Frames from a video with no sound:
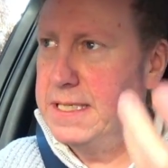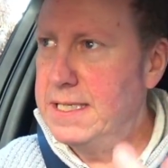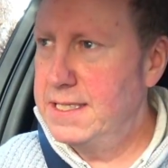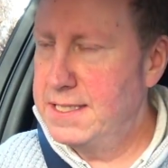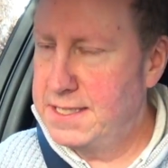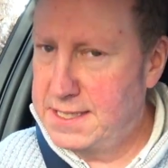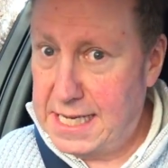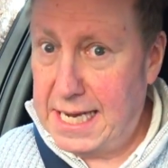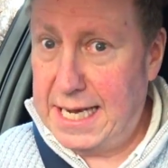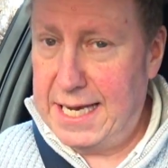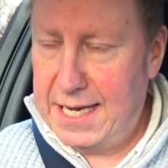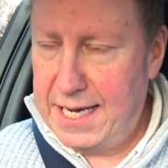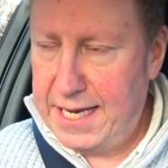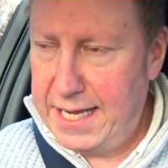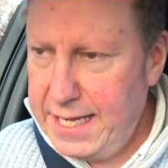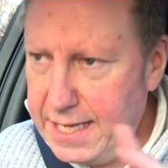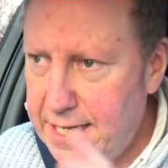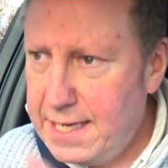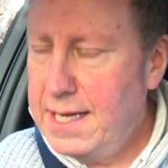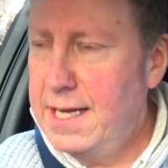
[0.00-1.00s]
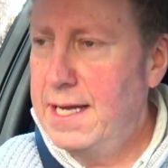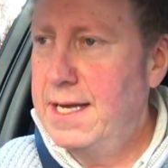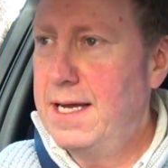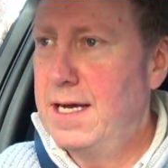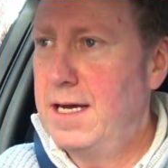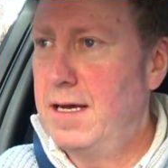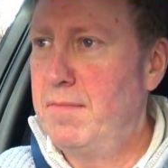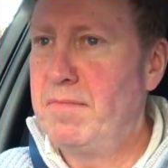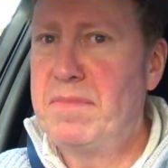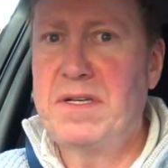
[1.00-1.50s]
sillily,
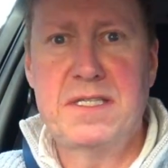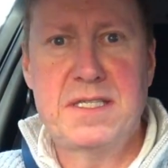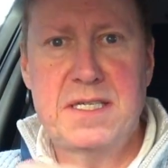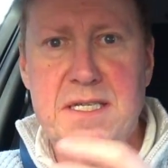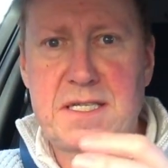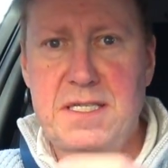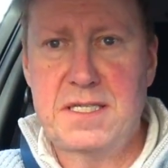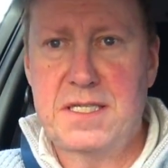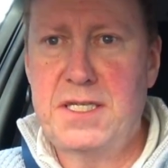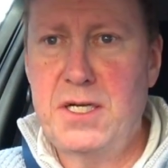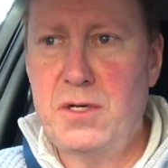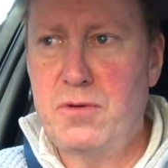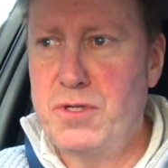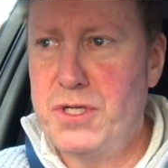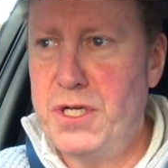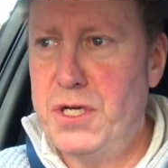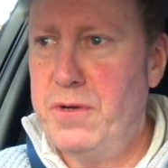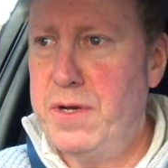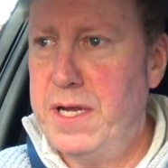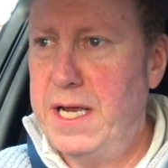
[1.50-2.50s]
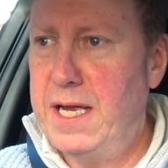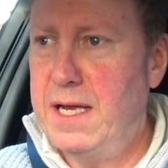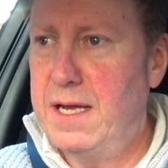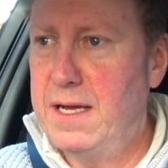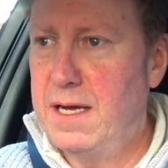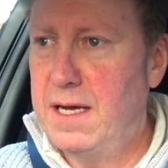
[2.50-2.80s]
because it's a sealed unit.